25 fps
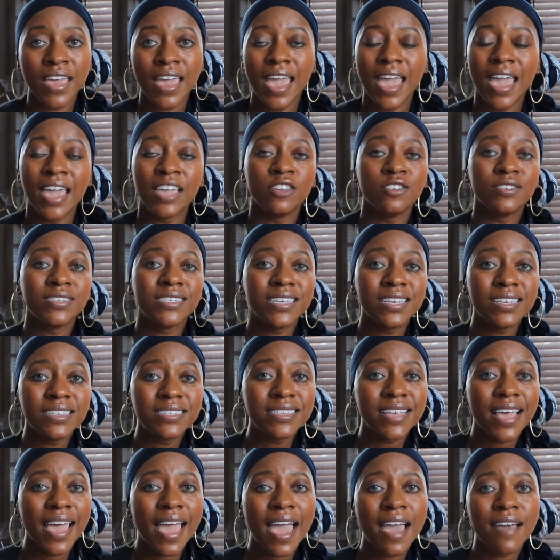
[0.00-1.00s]
And you tend
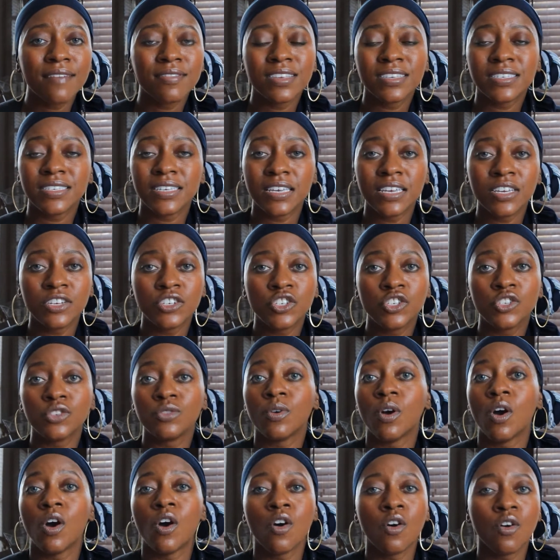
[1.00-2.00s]
to have this
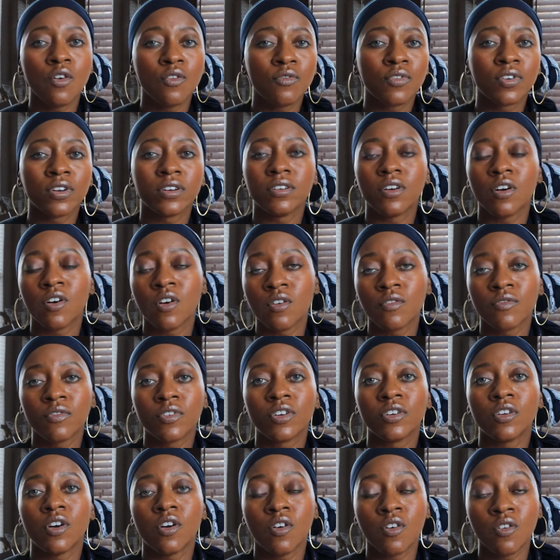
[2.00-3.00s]
issue over and over
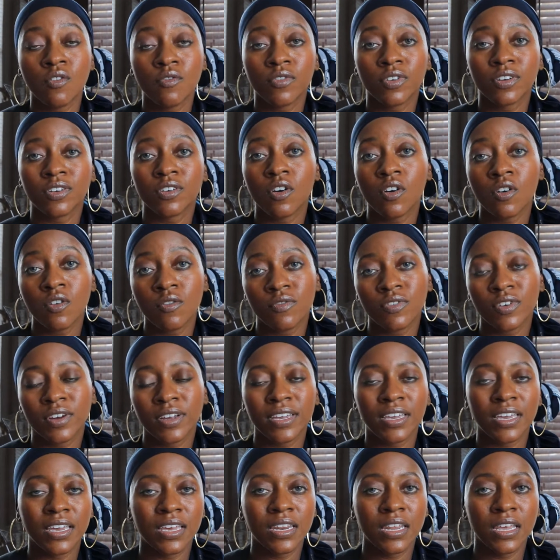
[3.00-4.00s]
and over and over
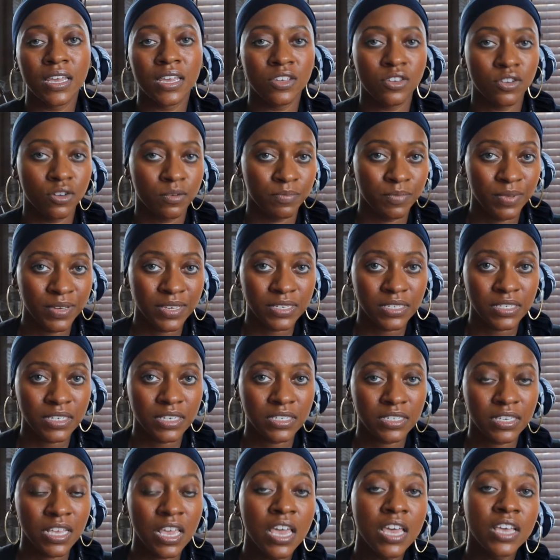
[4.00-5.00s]
again in your
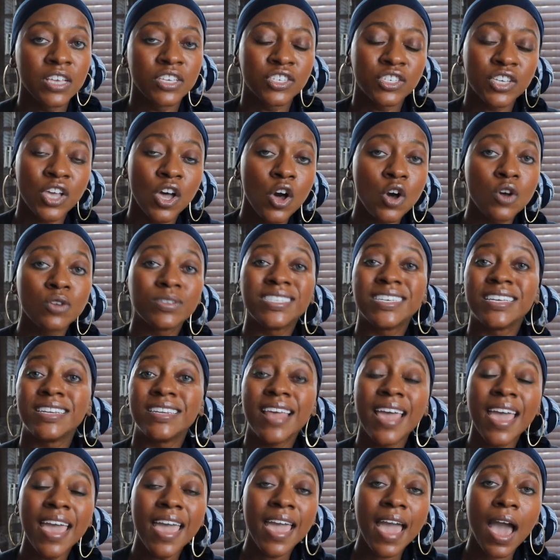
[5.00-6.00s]
business. So
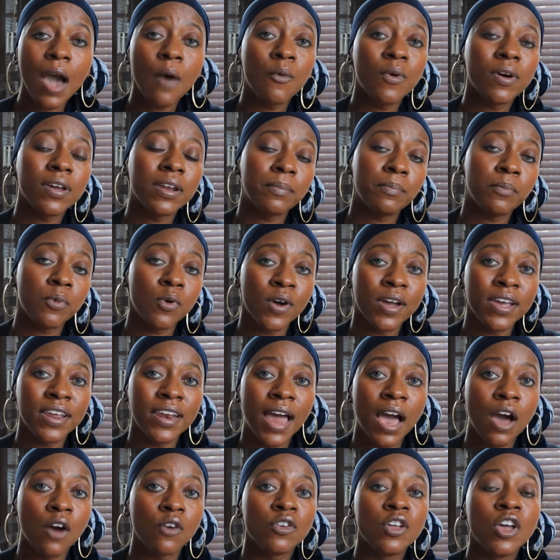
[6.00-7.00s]
today I want to point
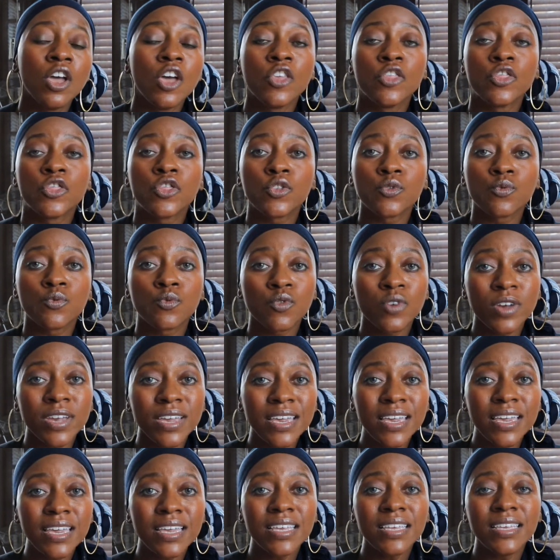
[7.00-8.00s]
out
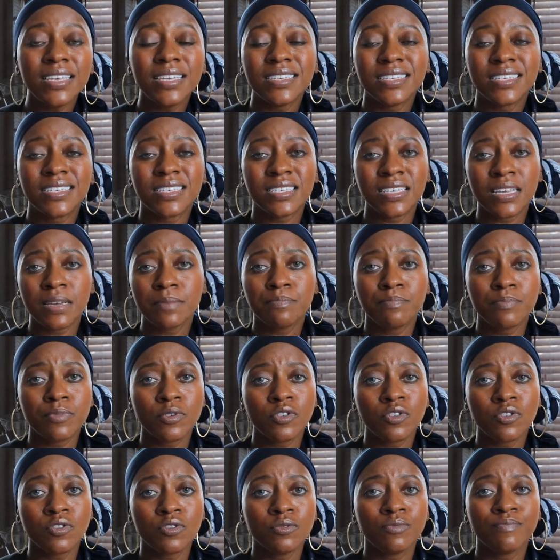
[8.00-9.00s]
3
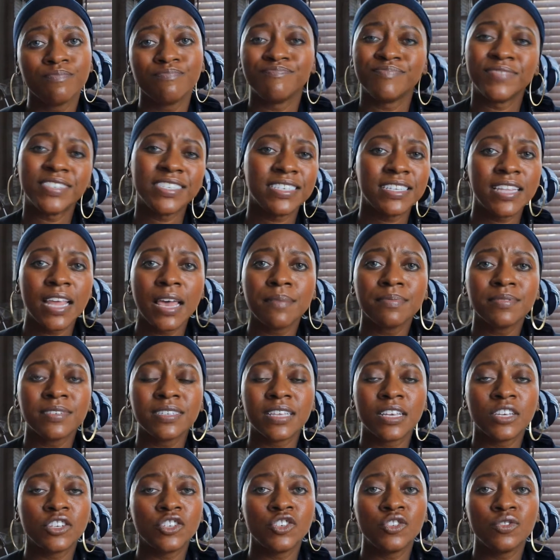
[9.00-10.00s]
simple steps
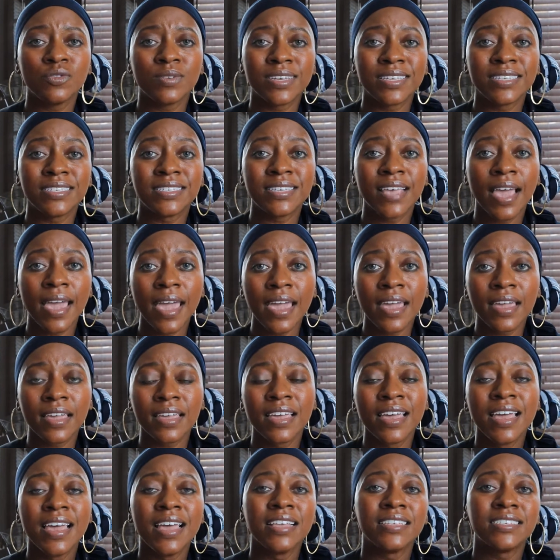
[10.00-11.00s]
that you can
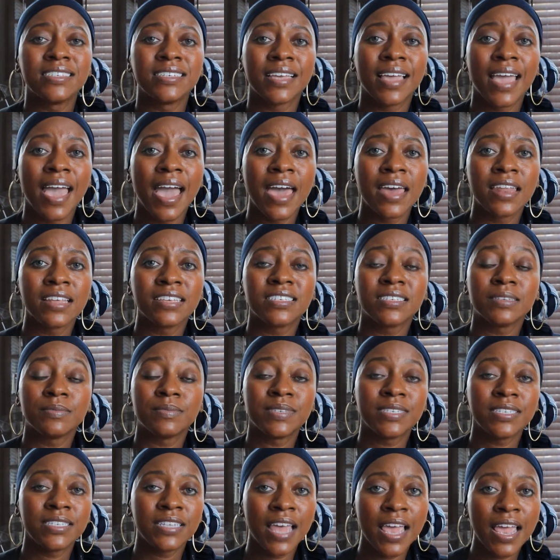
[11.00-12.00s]
take to kind of
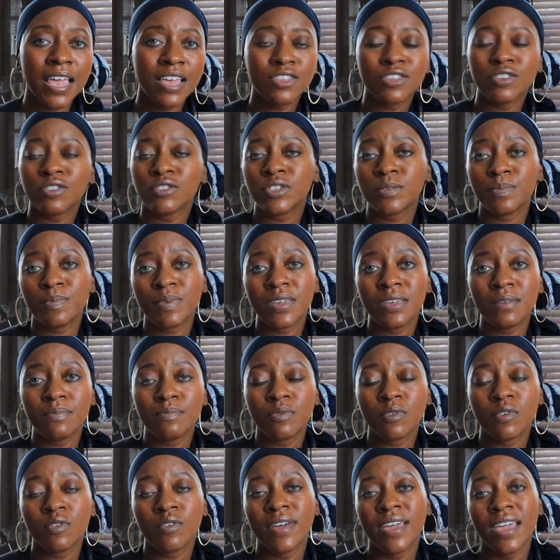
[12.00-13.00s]
sustain those
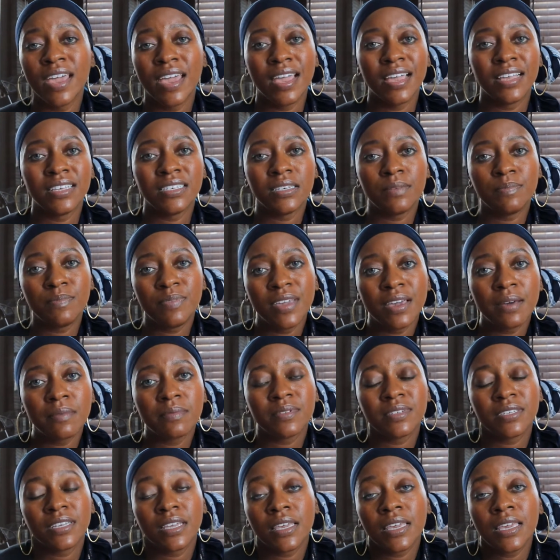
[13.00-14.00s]
people and to be able
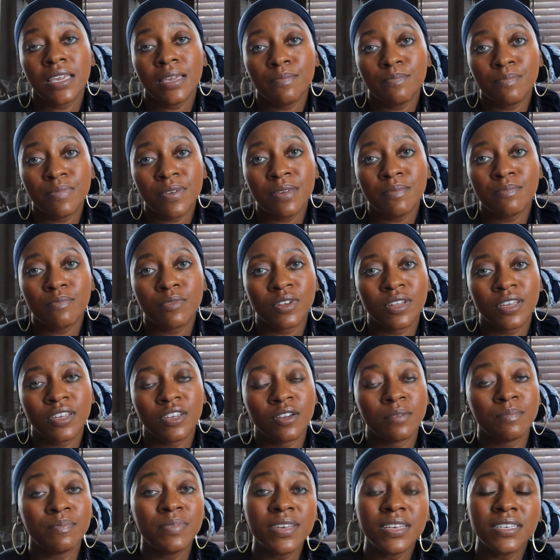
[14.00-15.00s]
to keep people in
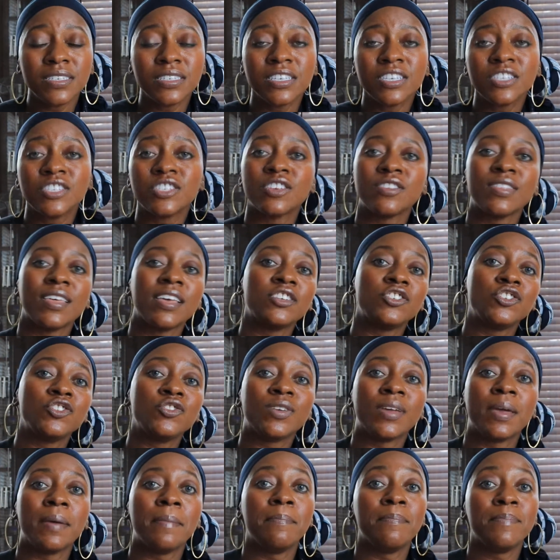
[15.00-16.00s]
your business so that you
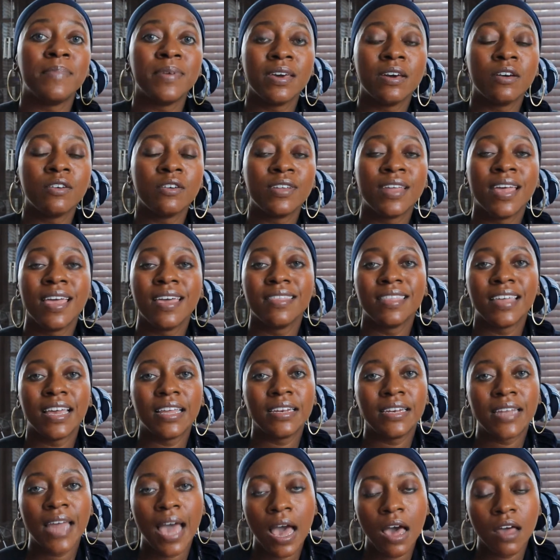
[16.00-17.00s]
can build
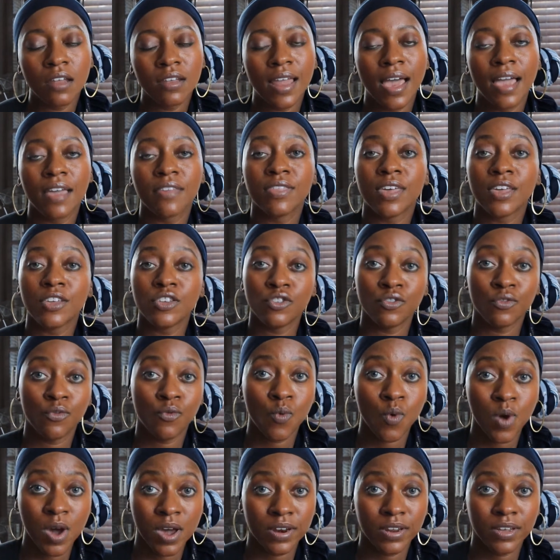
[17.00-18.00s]
that downline that you've
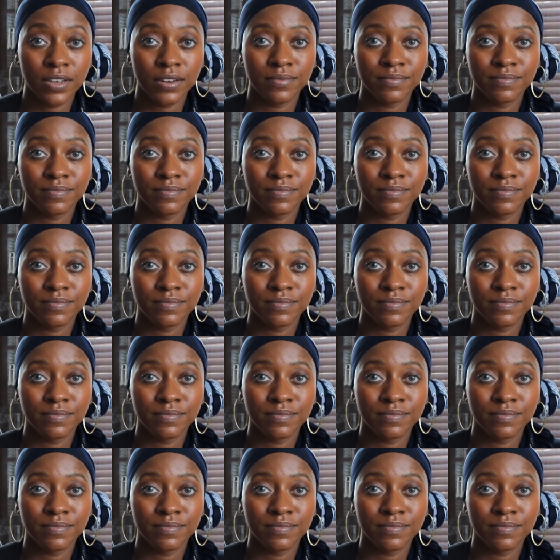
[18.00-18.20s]
wanted.